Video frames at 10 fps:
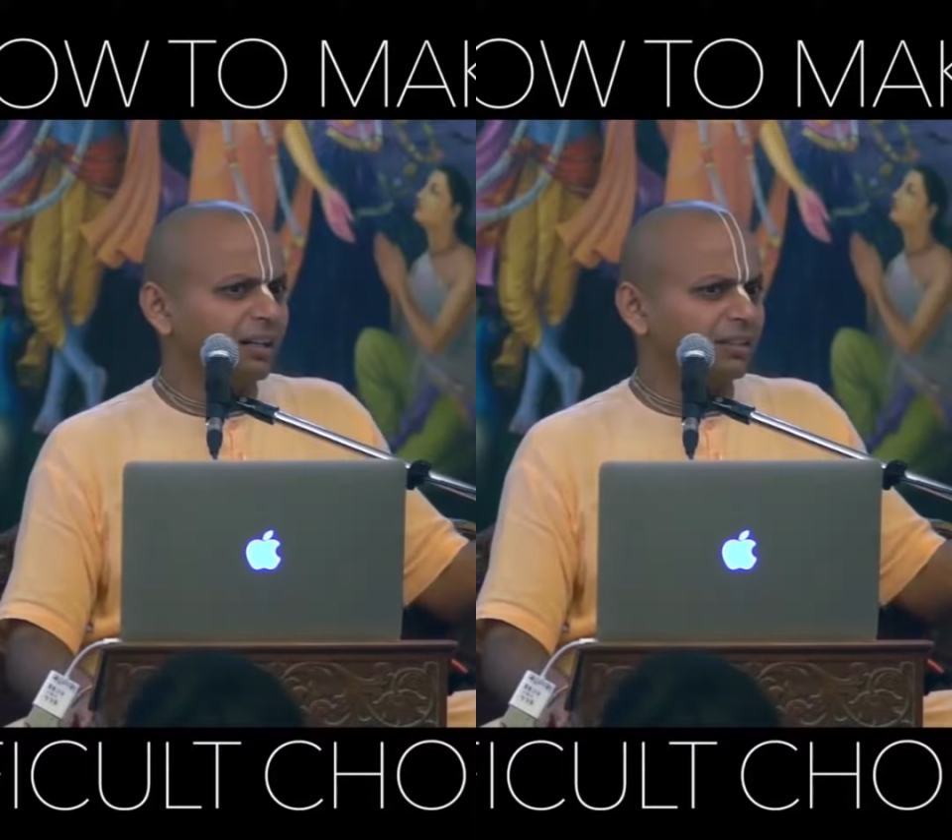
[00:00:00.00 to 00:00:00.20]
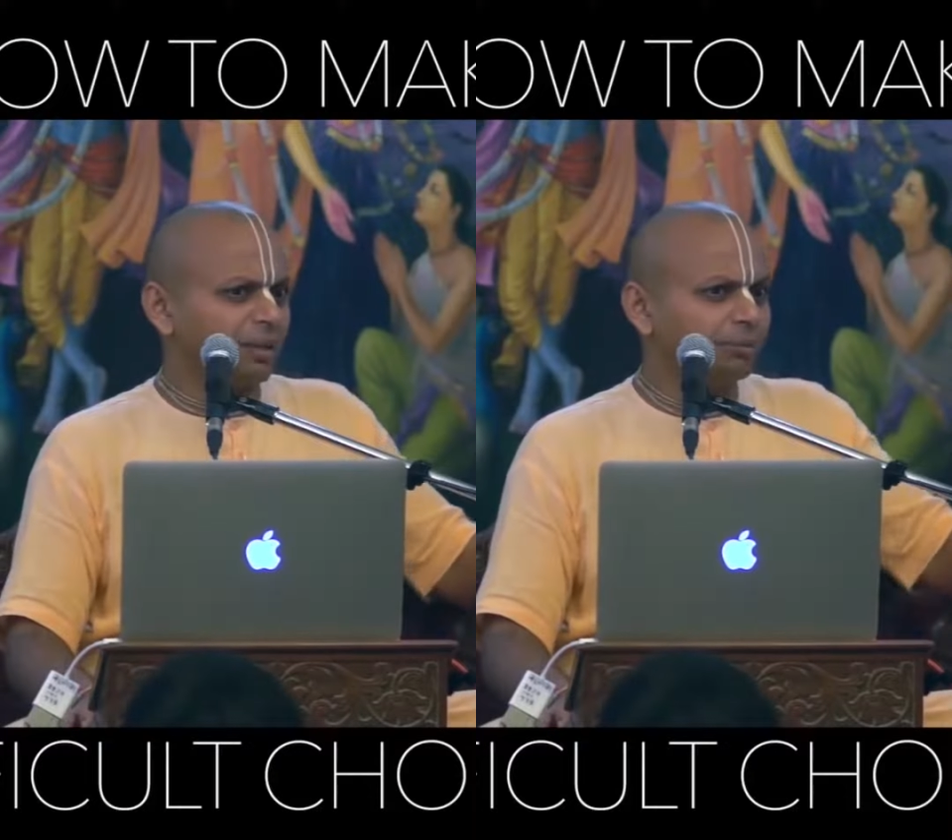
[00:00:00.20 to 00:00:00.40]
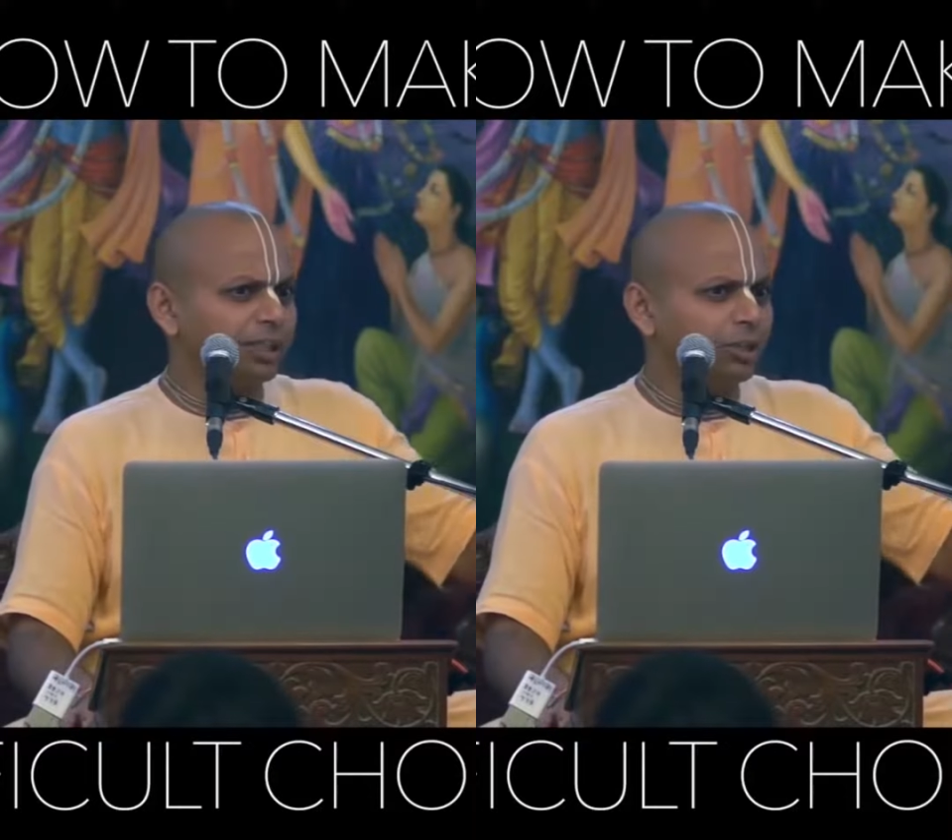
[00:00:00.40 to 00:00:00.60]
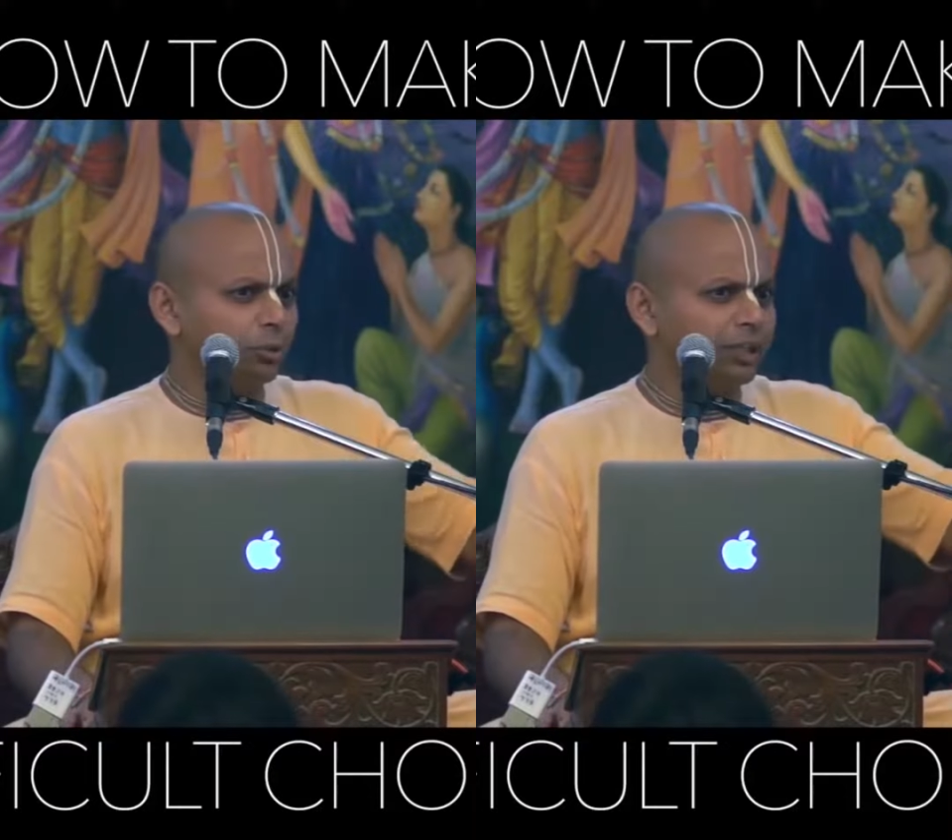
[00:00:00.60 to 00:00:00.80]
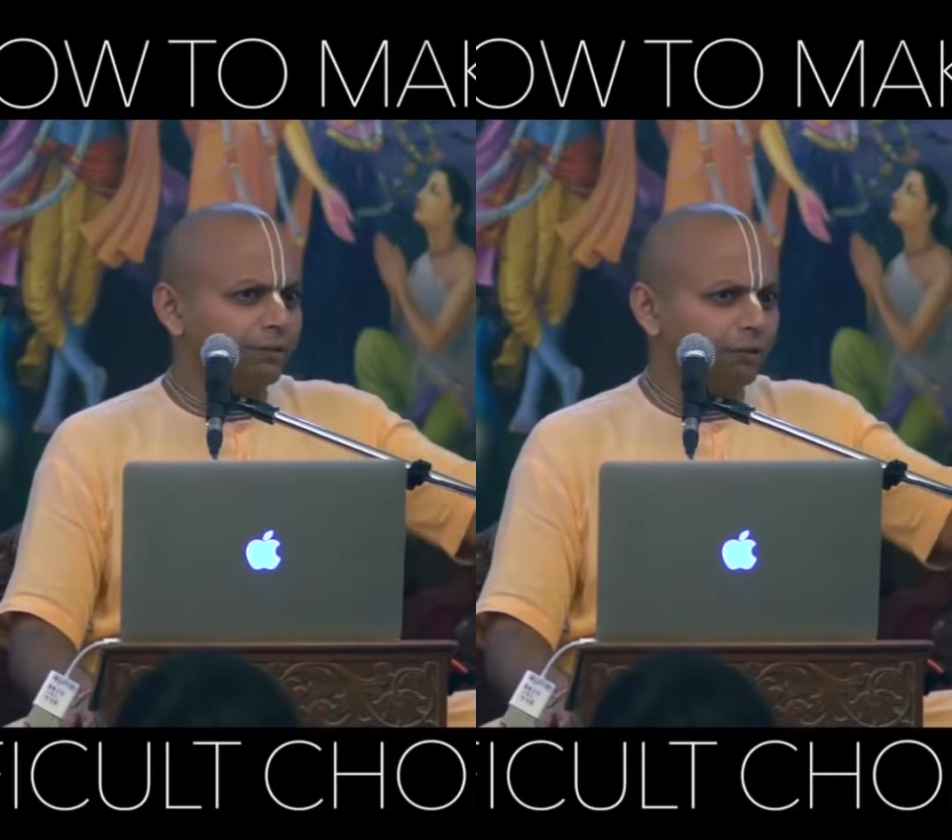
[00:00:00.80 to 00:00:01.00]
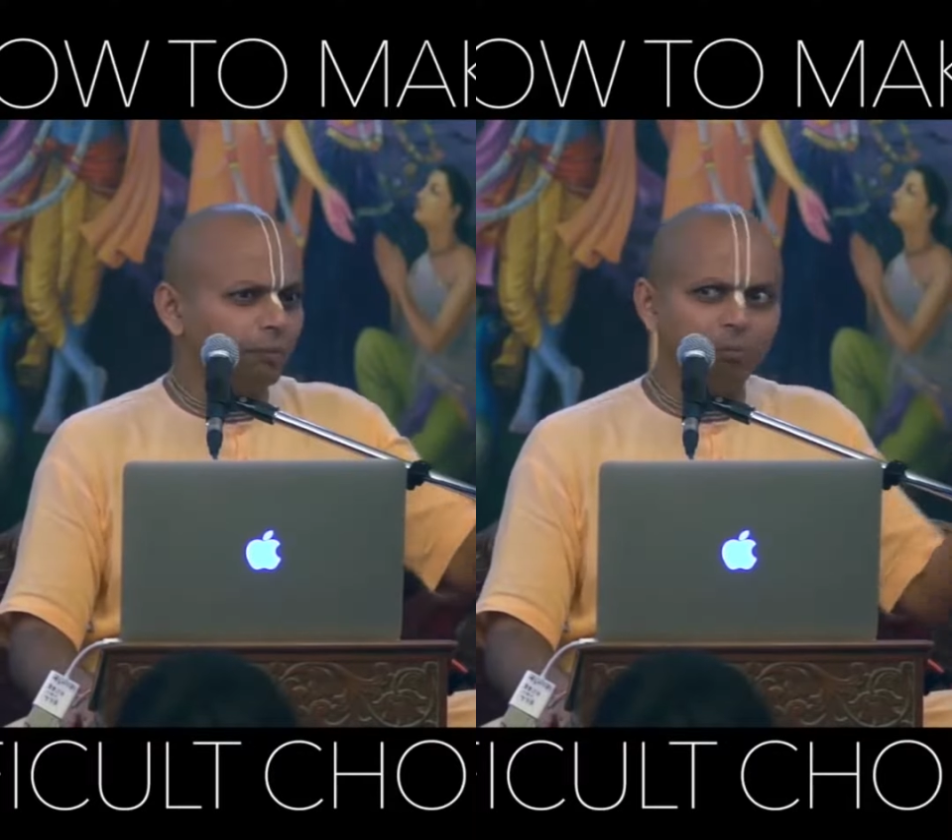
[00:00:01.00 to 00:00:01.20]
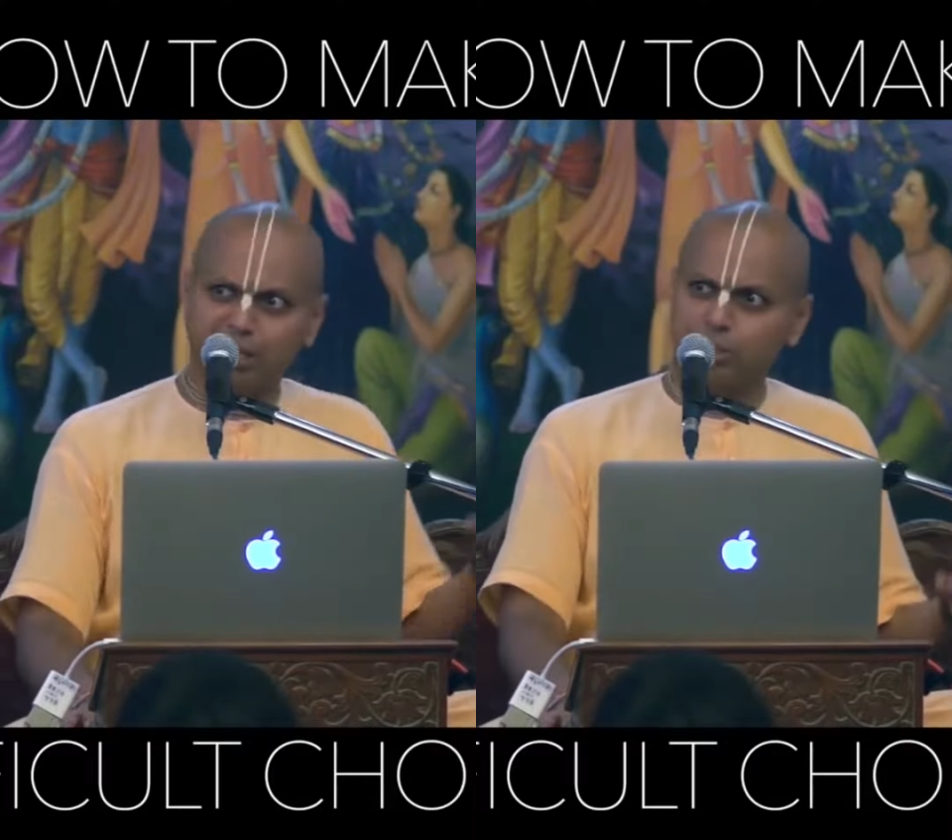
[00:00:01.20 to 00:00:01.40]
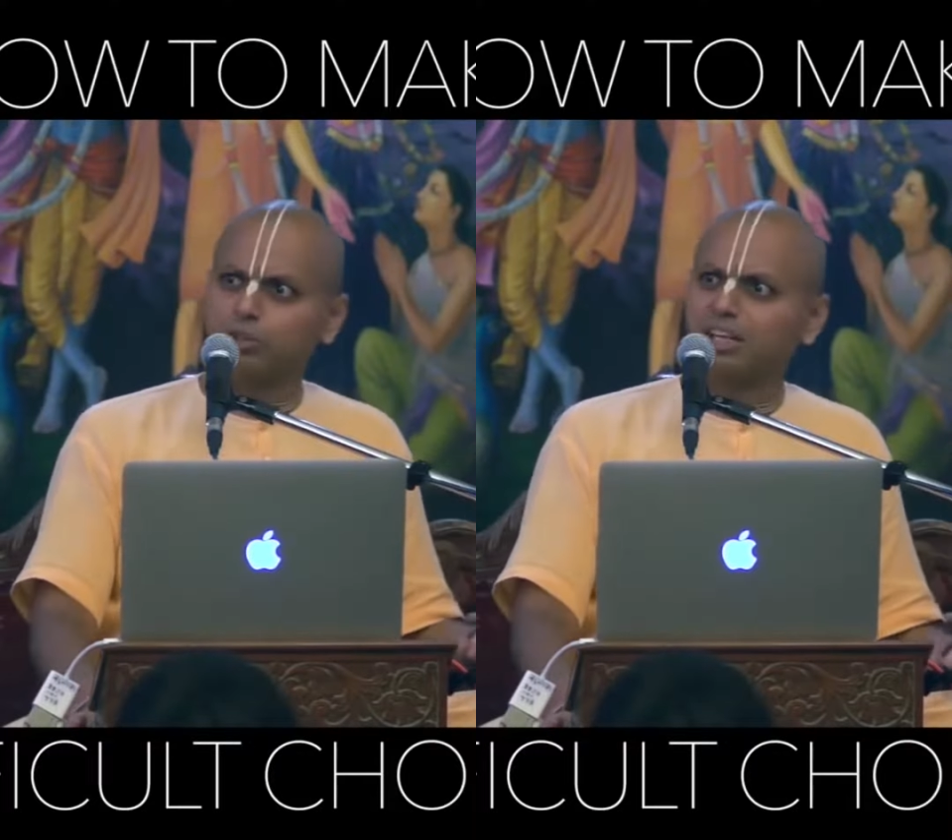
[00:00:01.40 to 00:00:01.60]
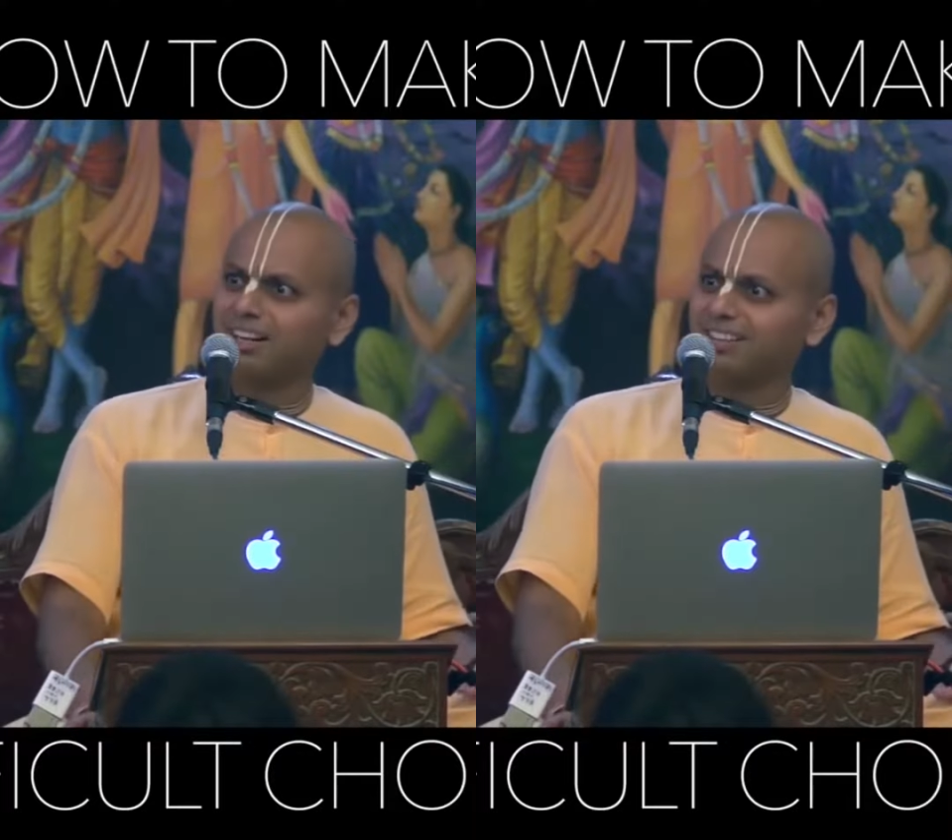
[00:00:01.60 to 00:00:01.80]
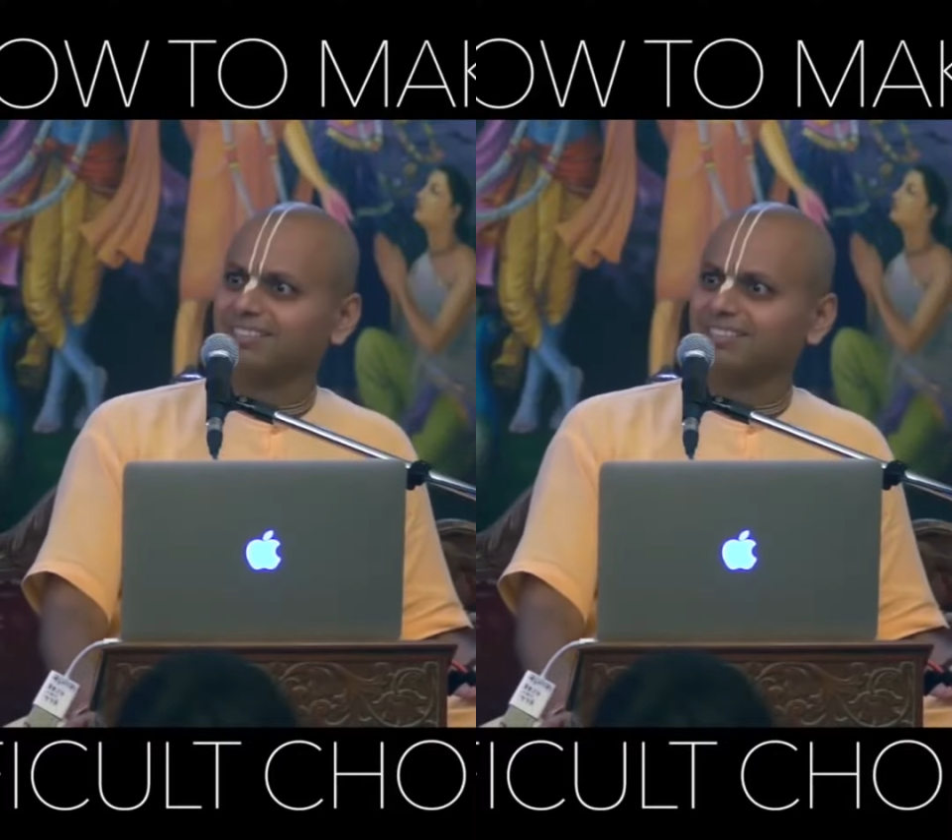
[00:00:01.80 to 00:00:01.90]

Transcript: something to eat from a menu card?